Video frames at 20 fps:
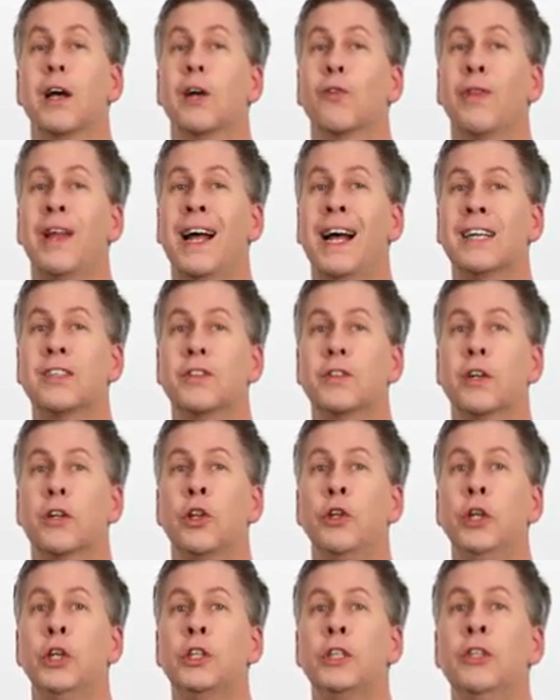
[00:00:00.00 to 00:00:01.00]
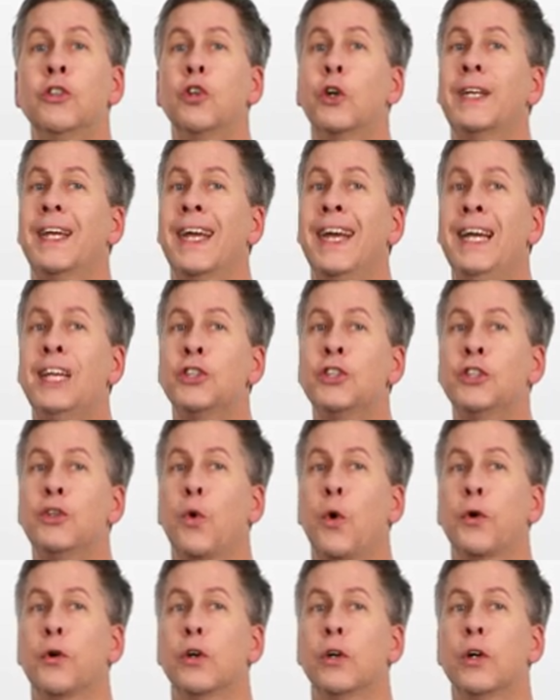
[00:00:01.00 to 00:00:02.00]
Last, clinicians occasionally
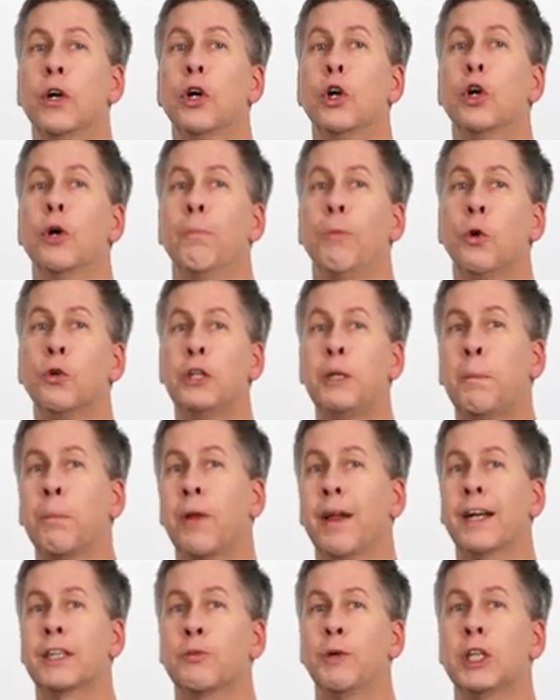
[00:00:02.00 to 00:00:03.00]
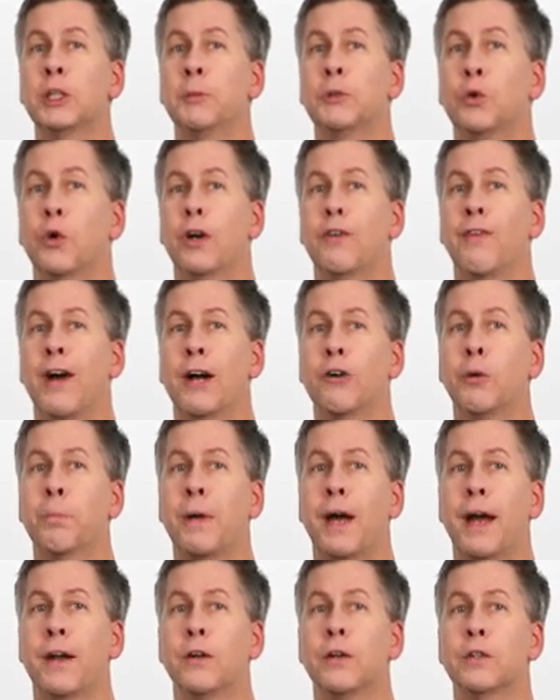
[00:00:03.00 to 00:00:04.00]
order multiplex respiratory viral
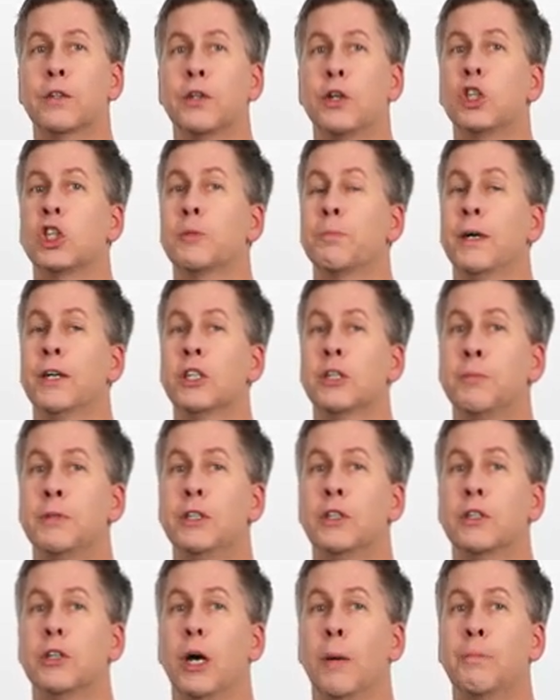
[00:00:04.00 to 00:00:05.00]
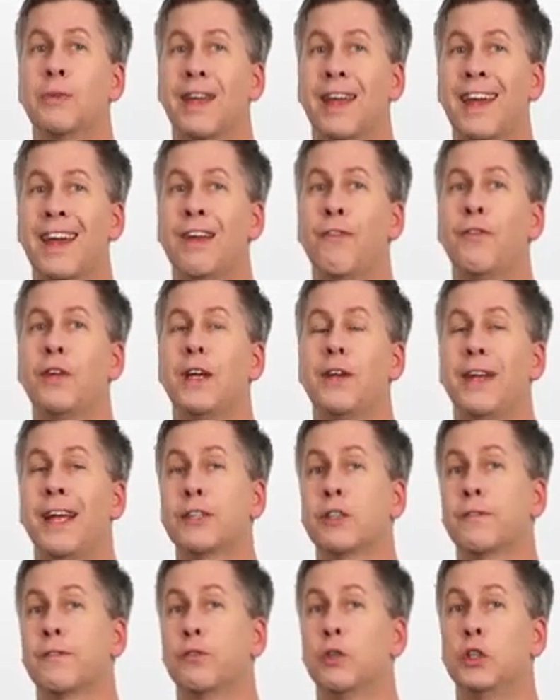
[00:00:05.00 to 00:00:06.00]
panels on specimens obtained via
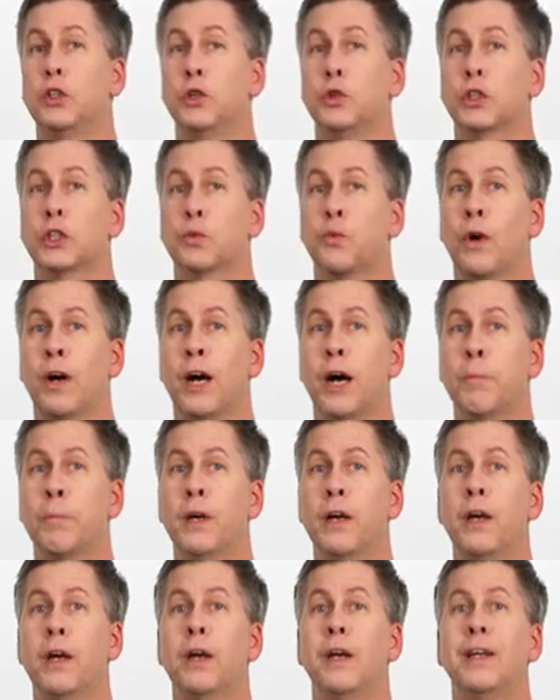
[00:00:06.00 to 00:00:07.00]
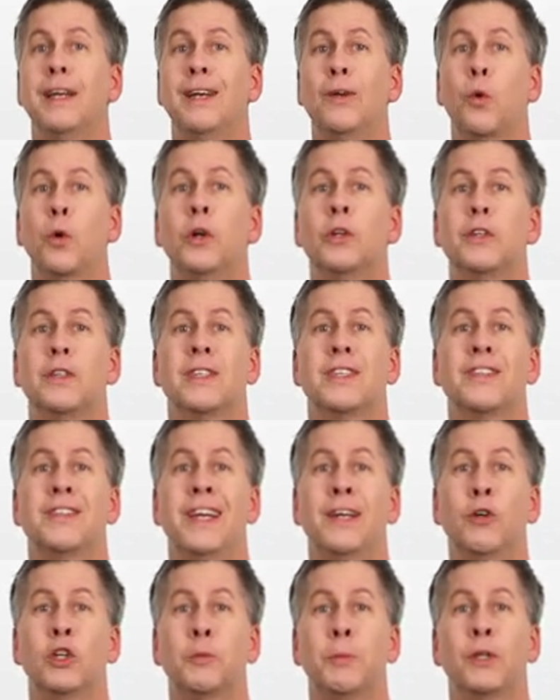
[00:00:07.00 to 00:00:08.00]
nasopharyngeal swab in order to
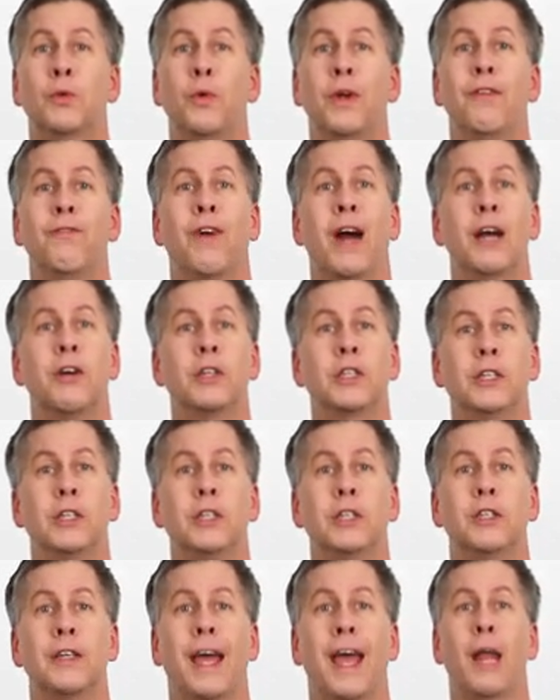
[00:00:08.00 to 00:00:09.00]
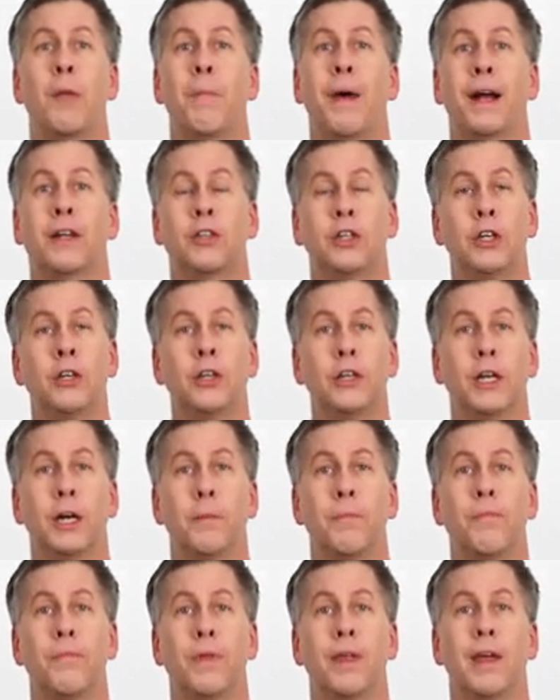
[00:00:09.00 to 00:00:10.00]
distinguish between viruses and bacteria.